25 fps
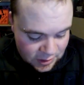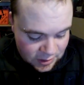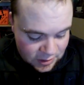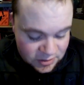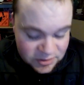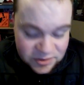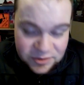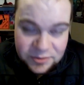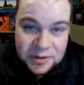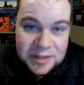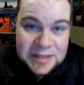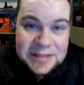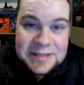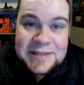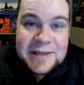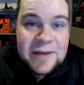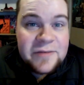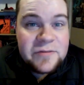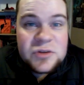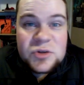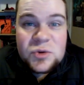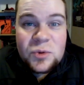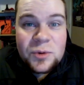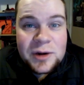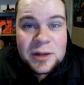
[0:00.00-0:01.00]
Screen
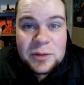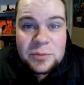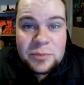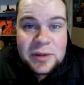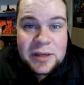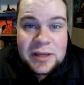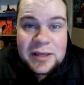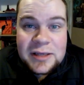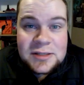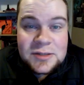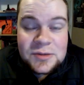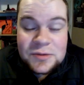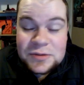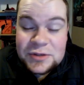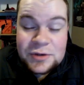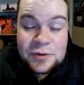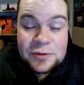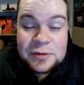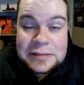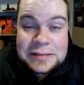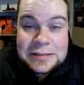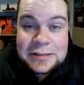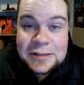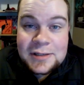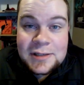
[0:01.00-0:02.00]
720p, so it's
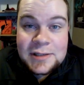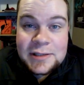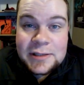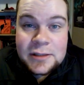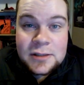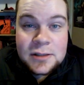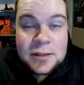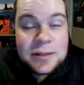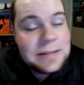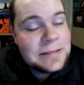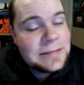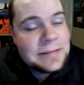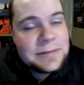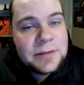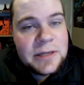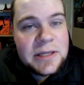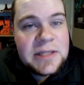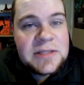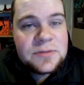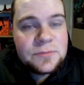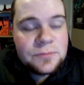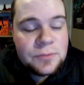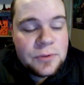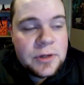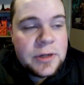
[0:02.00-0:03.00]
crystal clear. It's
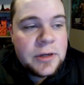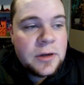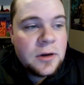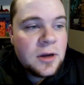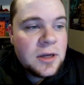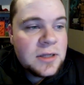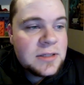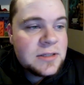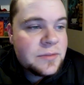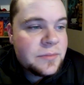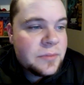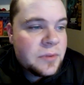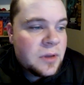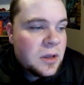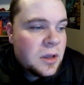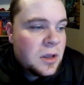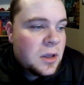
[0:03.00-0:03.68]
it's pretty awesome.